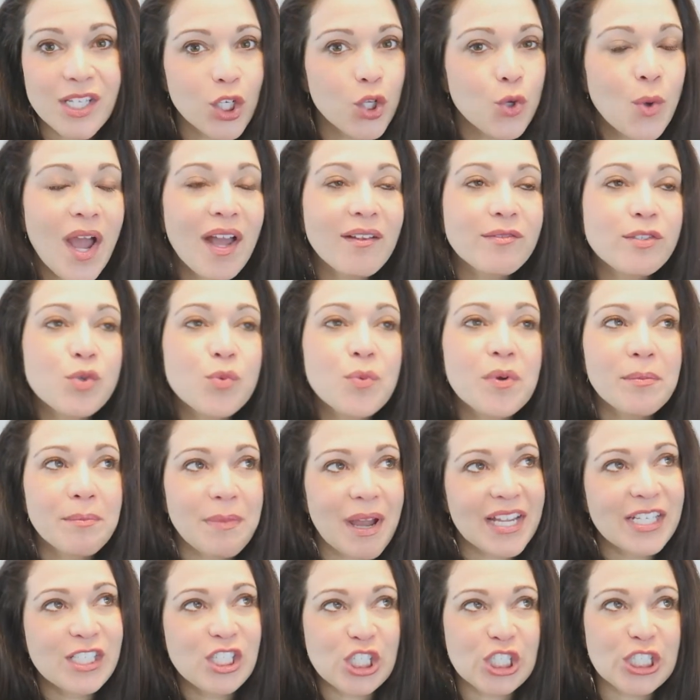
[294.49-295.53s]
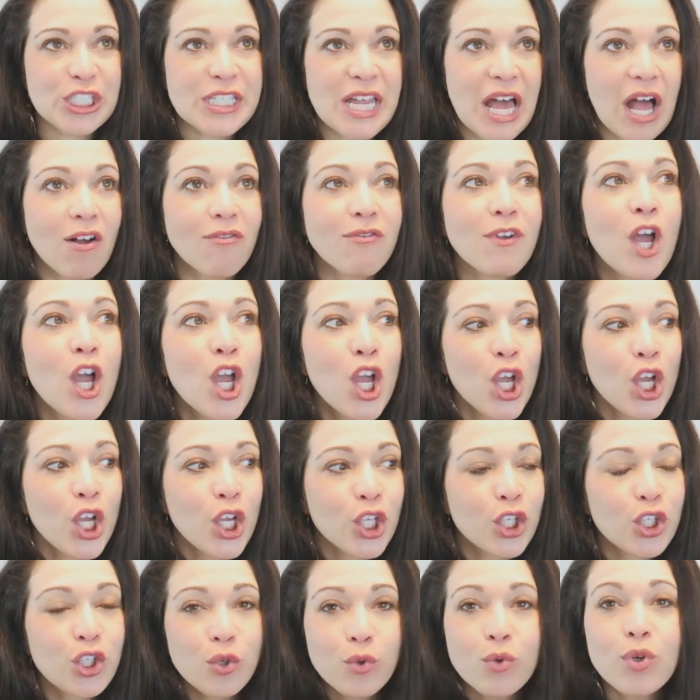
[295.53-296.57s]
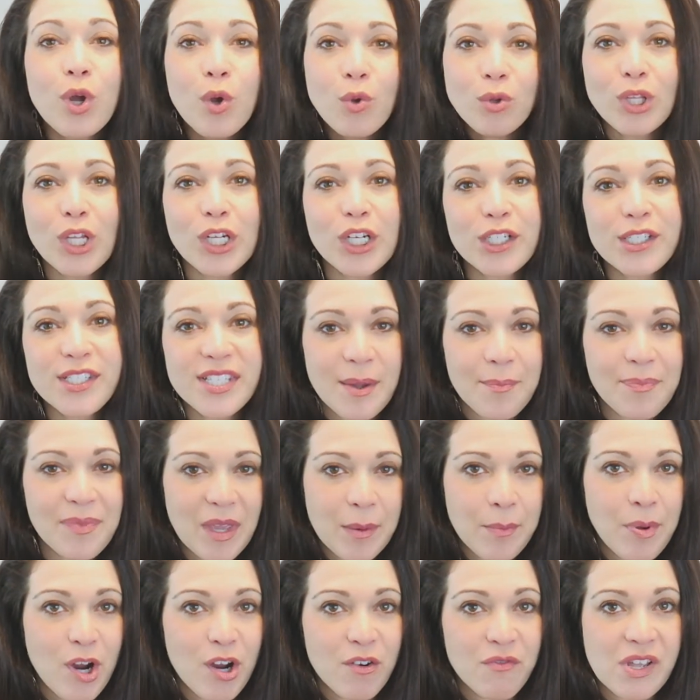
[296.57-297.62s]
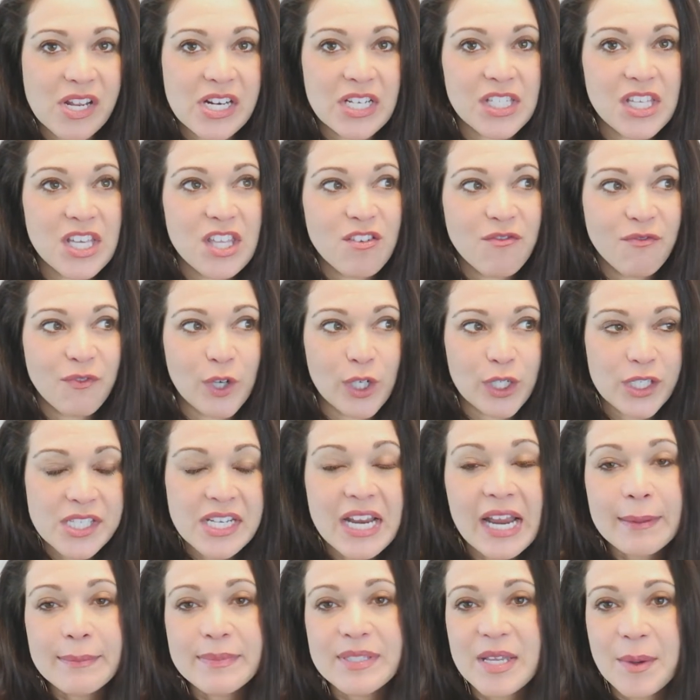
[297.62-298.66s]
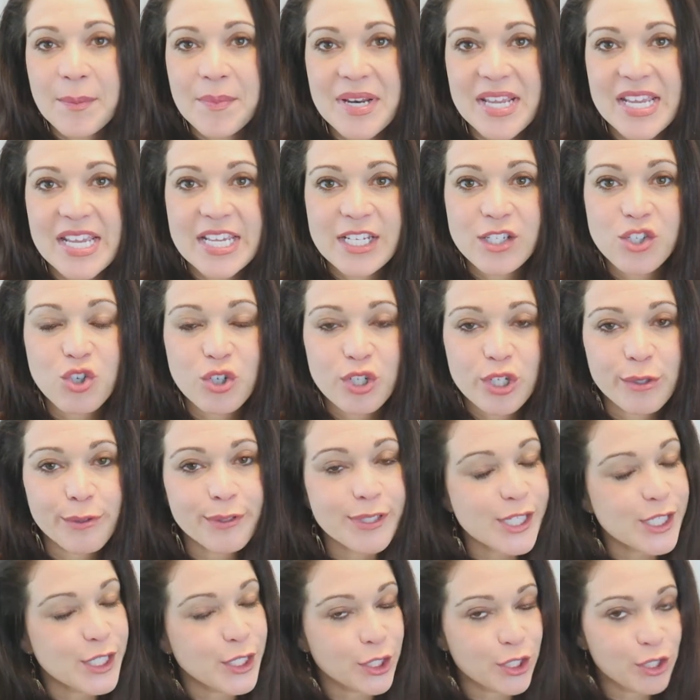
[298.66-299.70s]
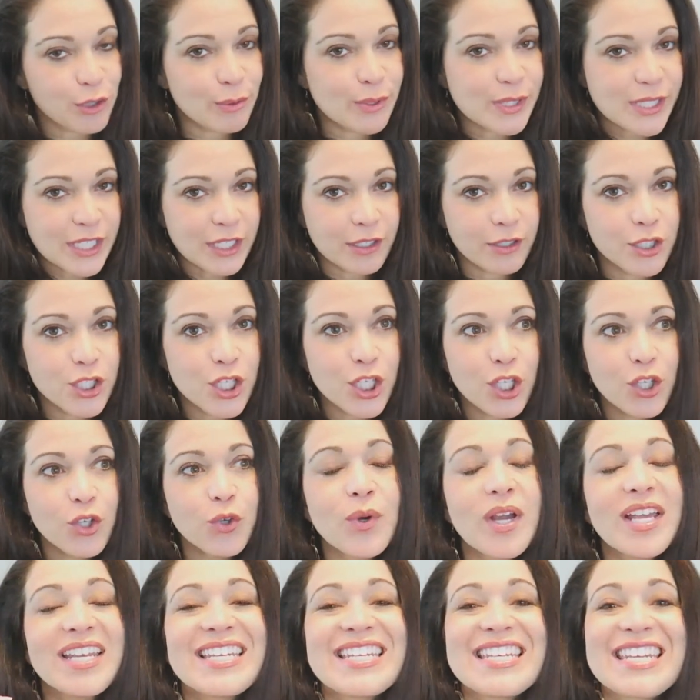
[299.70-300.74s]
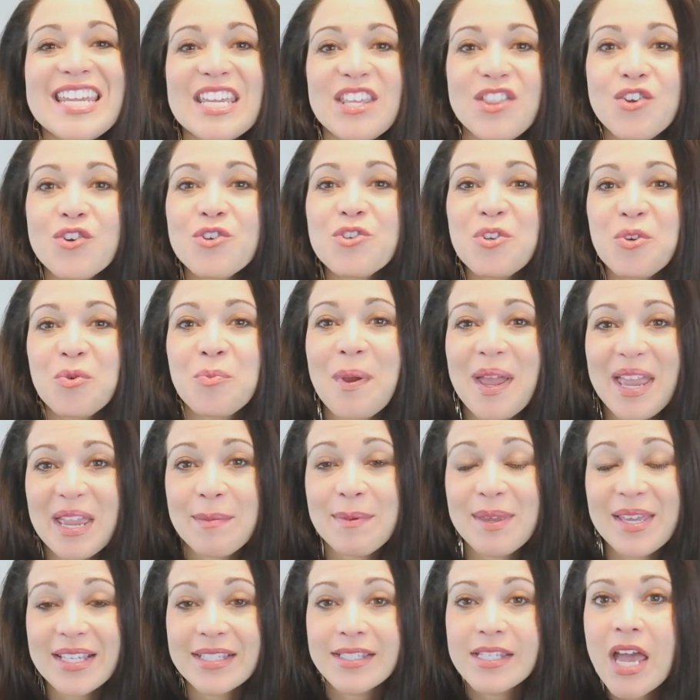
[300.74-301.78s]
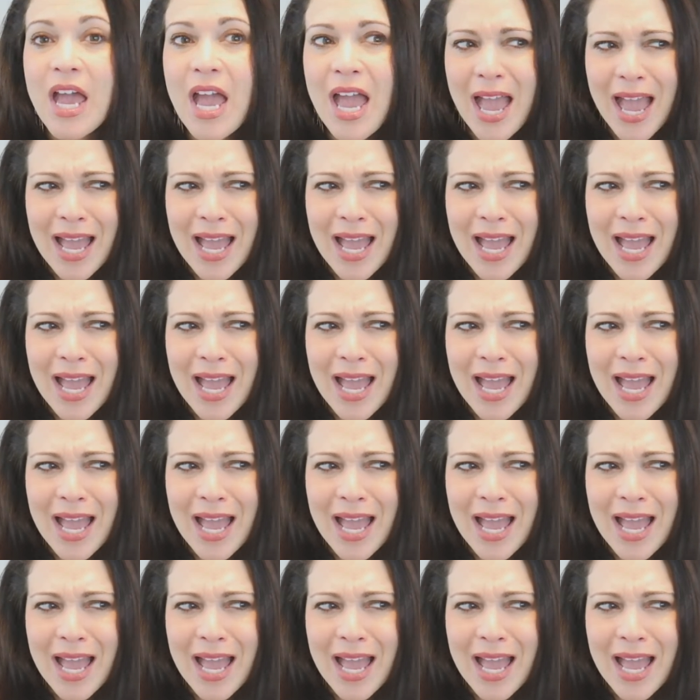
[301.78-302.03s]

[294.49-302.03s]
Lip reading: And you have to remind yourself, You don't learn something perfectly the first time somebody introduces a new skill to you, and neither do babies,